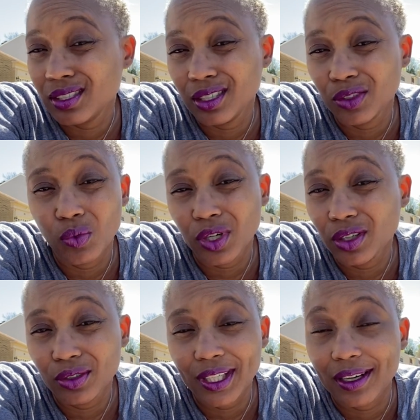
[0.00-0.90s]
in the
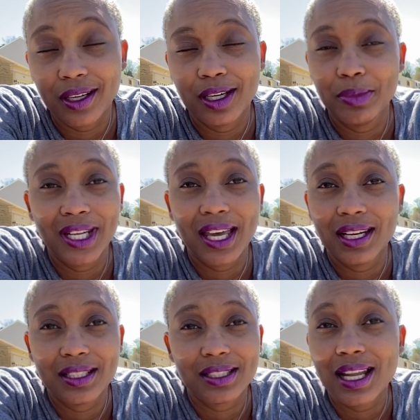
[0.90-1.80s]
world that are coming at
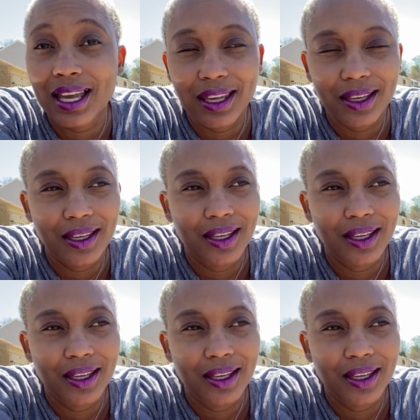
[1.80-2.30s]
us, like